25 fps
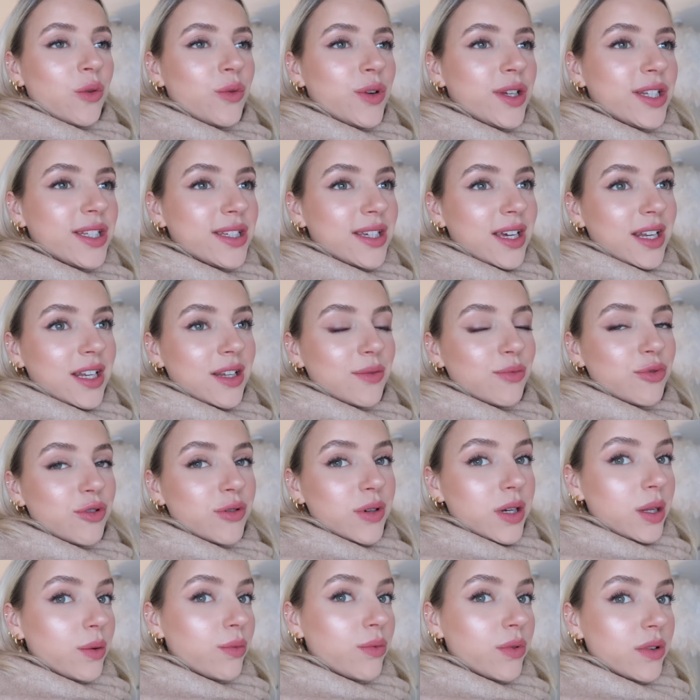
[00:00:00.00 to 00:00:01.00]
we decided it
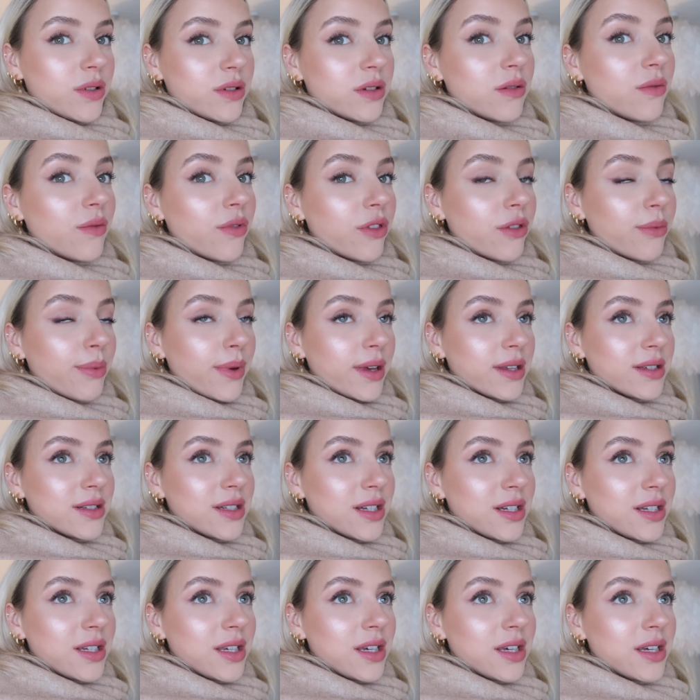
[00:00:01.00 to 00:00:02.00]
probably wasn't the
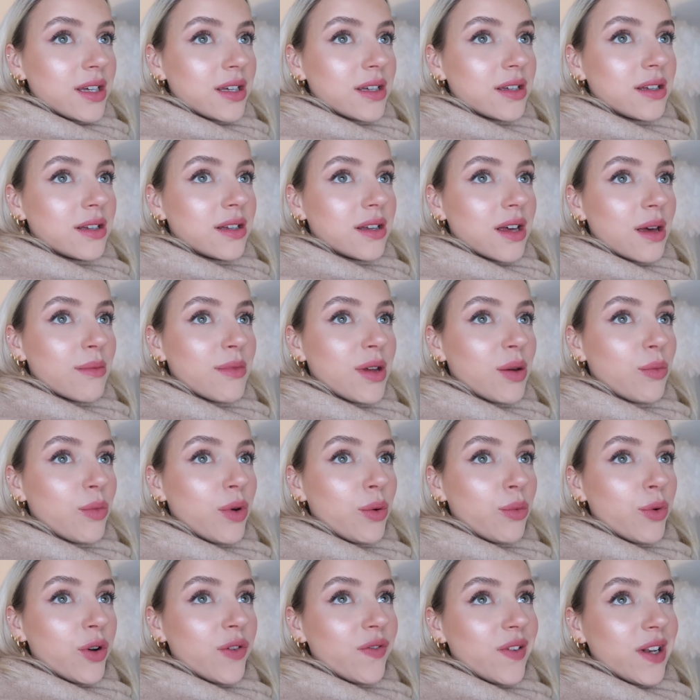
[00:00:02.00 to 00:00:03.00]
best idea. I mean,
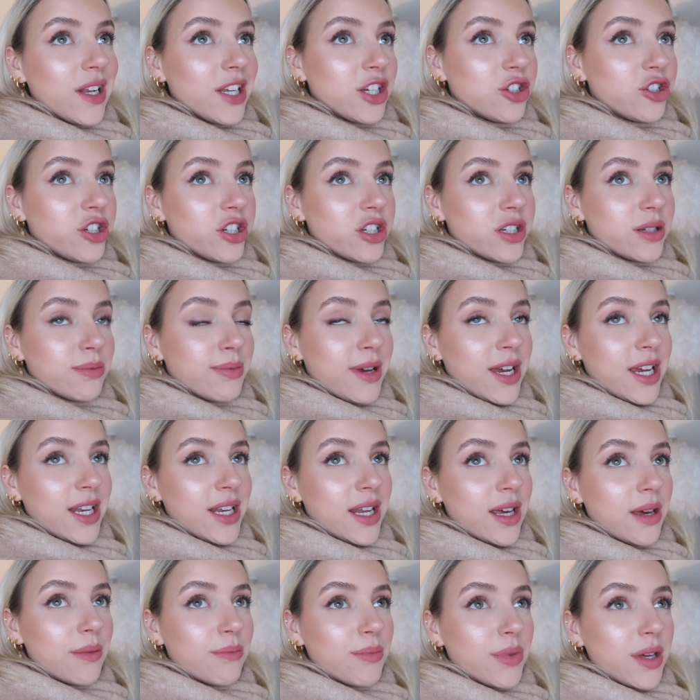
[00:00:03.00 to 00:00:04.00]
we would have literally just
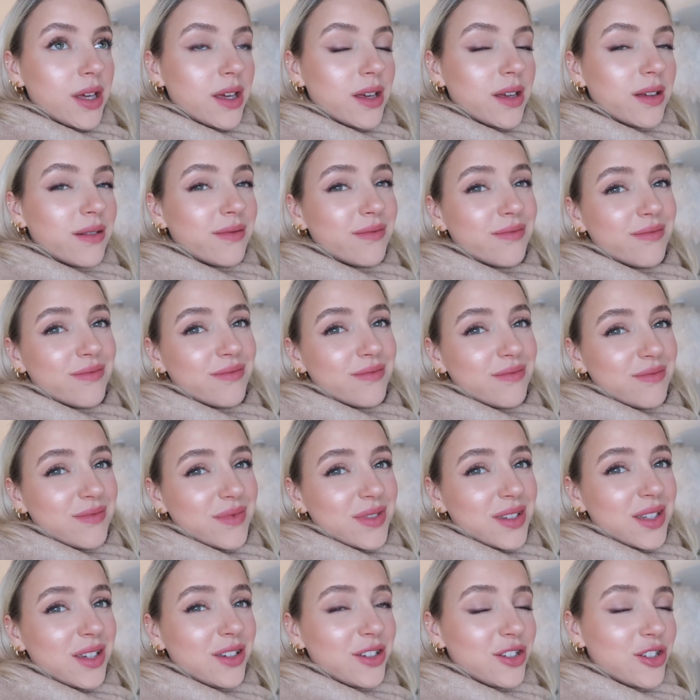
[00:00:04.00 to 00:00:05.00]
made it, but
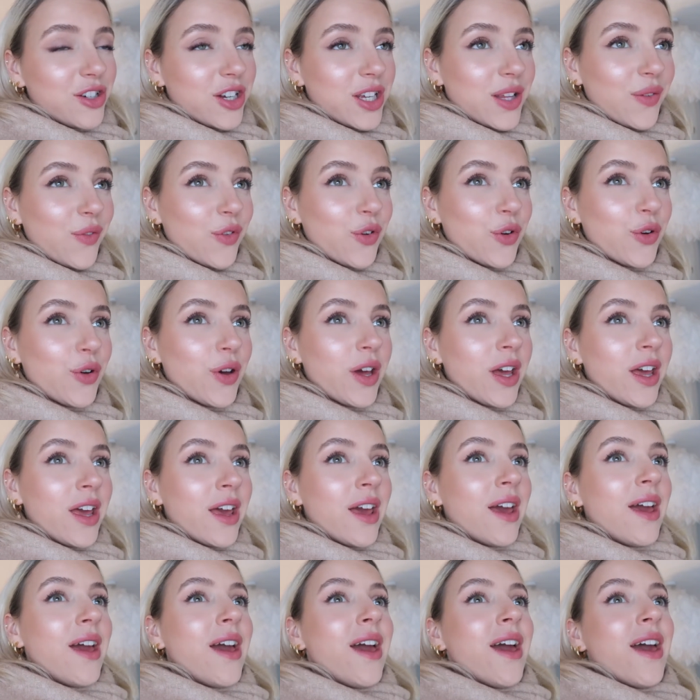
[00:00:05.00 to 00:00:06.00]
so stressful.
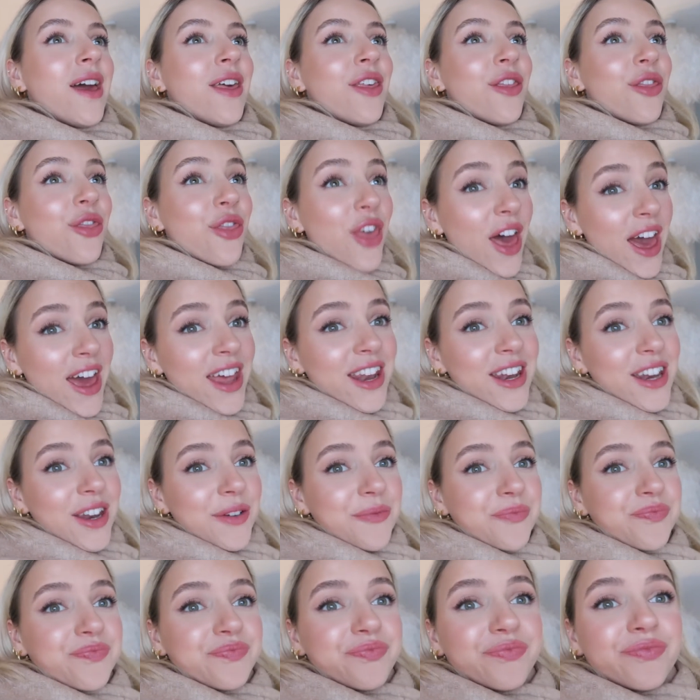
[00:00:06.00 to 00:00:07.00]

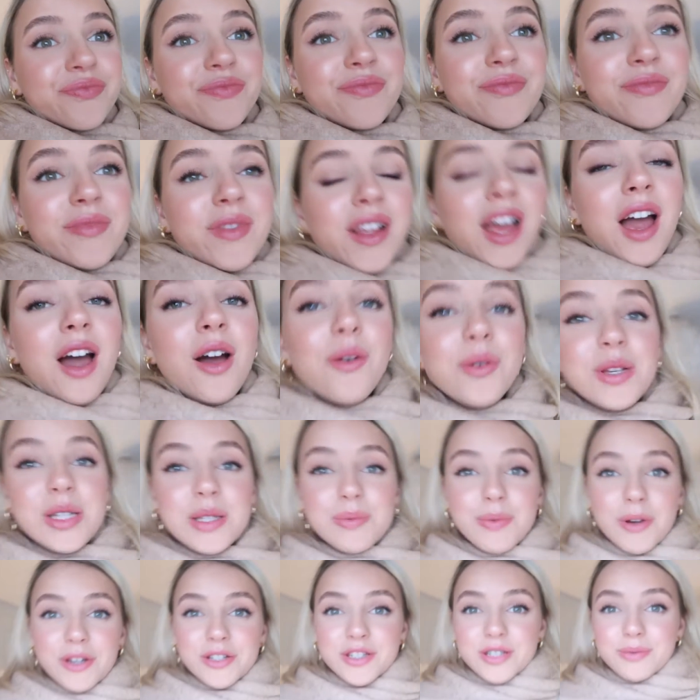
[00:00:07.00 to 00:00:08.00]
Then I was
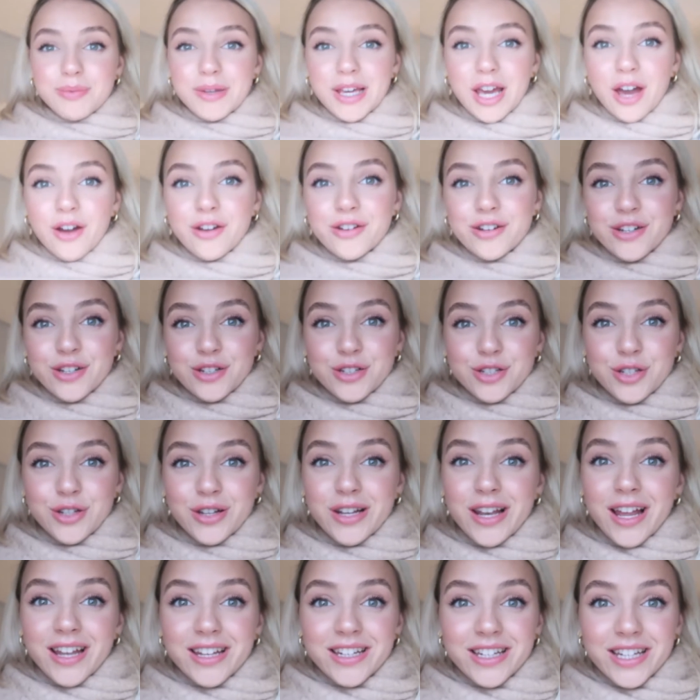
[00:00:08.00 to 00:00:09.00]
supposed to be going to
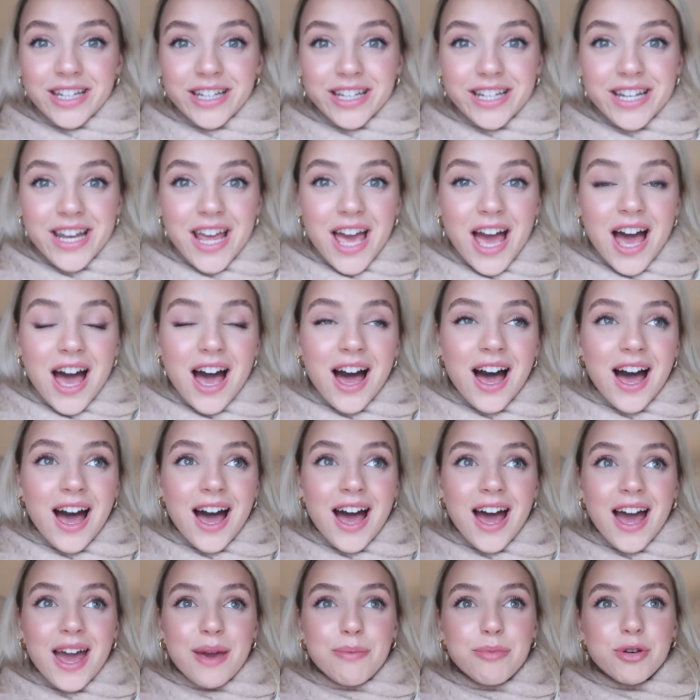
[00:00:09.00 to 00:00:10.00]
London.
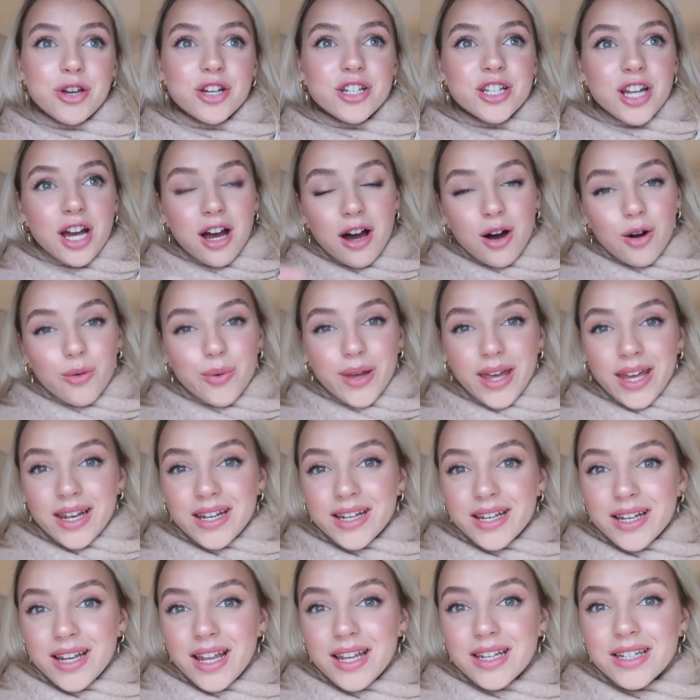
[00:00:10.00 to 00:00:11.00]
I booked a whole
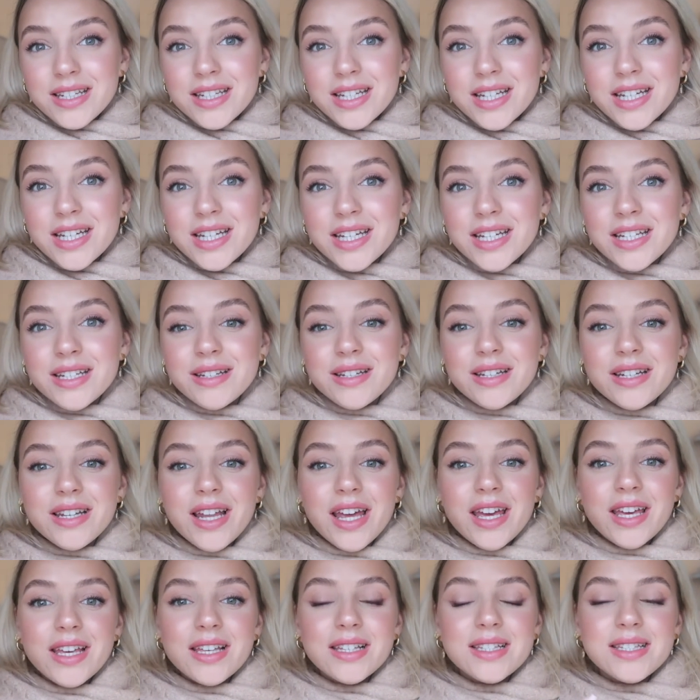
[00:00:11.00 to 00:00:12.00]
weekend in London,
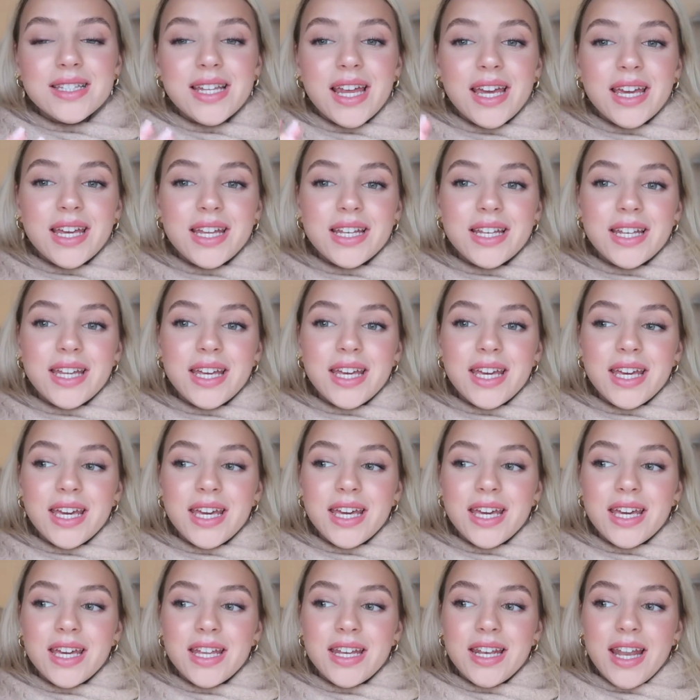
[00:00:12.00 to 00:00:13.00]
like staying
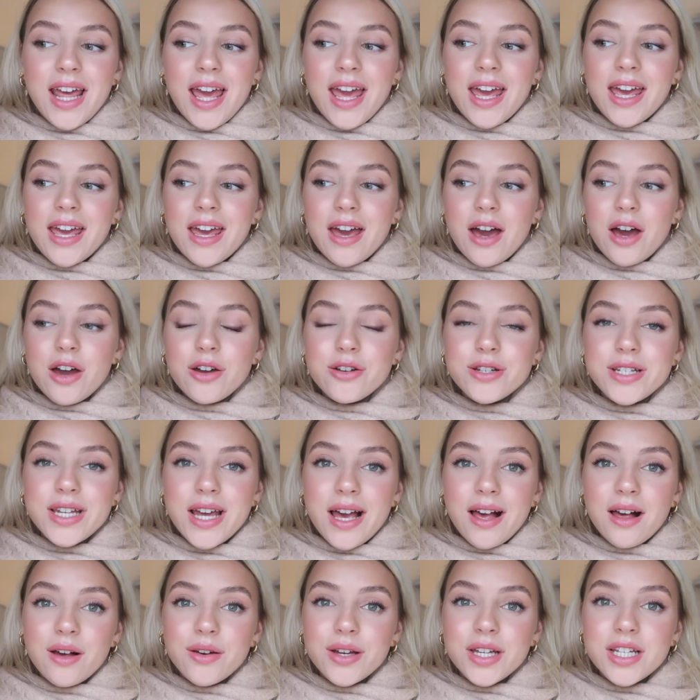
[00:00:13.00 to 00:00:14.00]
in a
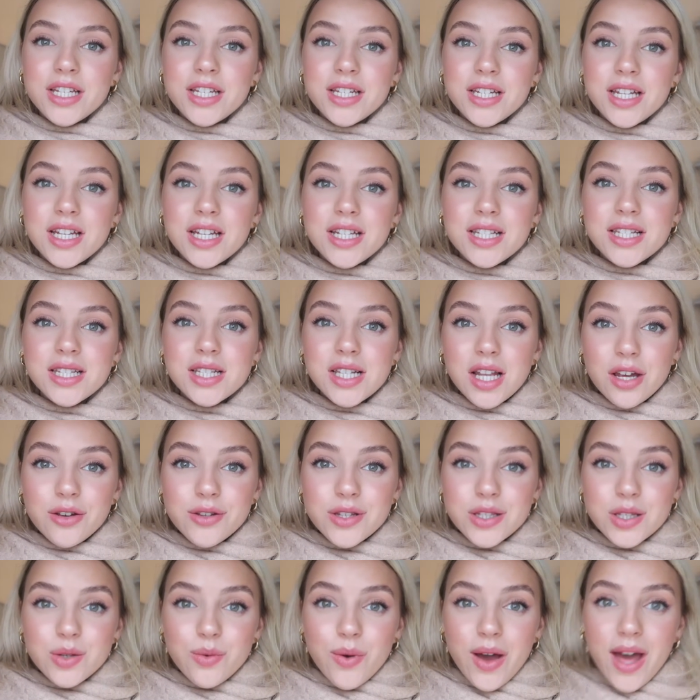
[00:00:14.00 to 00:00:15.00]
hotel in
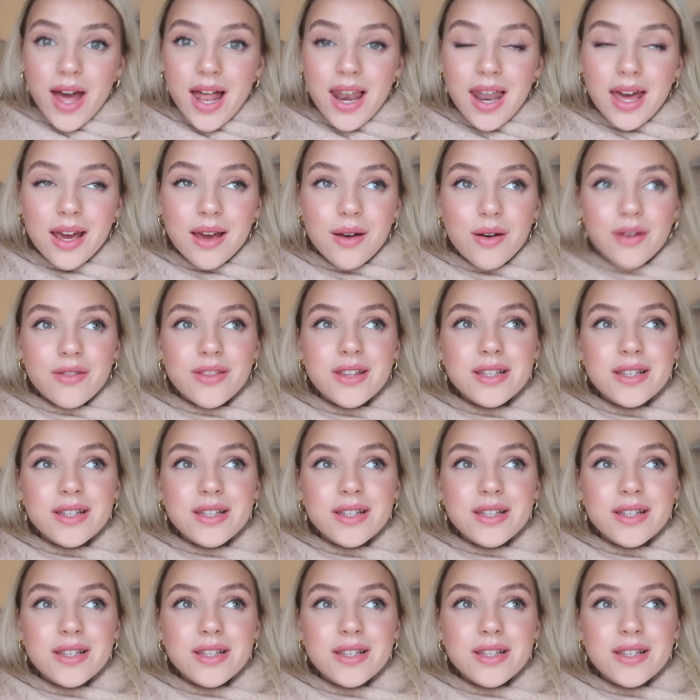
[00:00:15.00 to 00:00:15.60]
Sloane Square. Like,